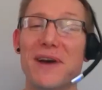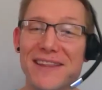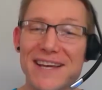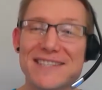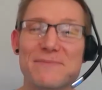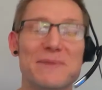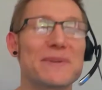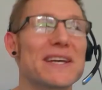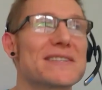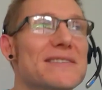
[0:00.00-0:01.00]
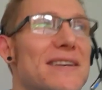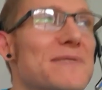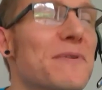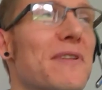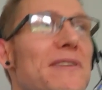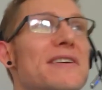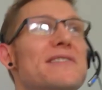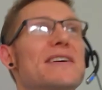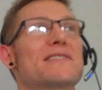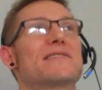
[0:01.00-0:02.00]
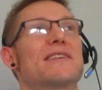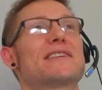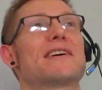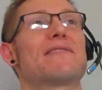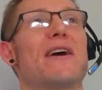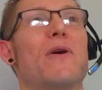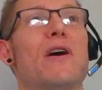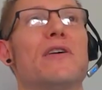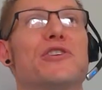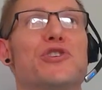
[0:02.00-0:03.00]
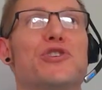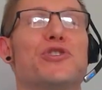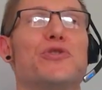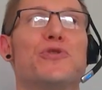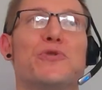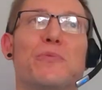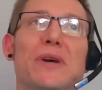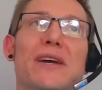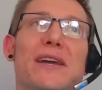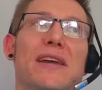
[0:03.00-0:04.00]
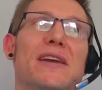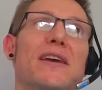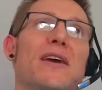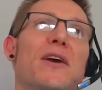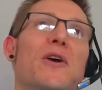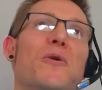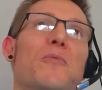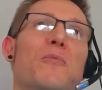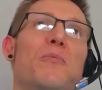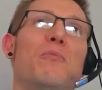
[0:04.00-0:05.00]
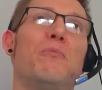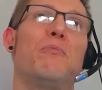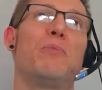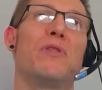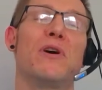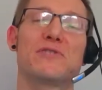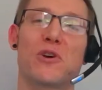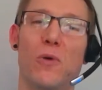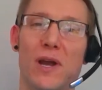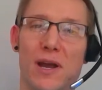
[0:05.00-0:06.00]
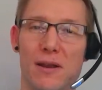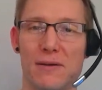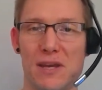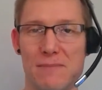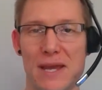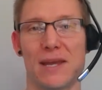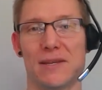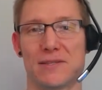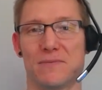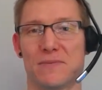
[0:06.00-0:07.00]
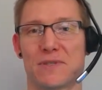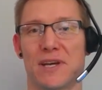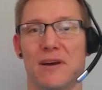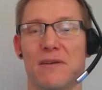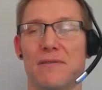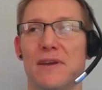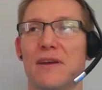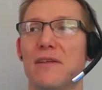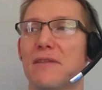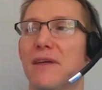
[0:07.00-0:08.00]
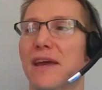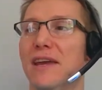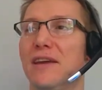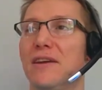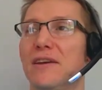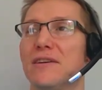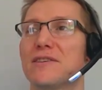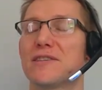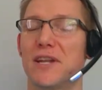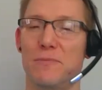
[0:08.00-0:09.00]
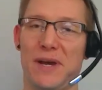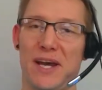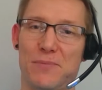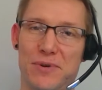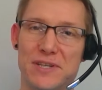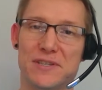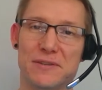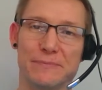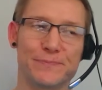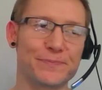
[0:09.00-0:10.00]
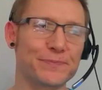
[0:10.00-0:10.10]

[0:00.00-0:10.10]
and that's it. But, but that's that's one of the things. That's that's kind of how hard it should be. But those are quite clunky mechanisms, and I think they set a bad precedent.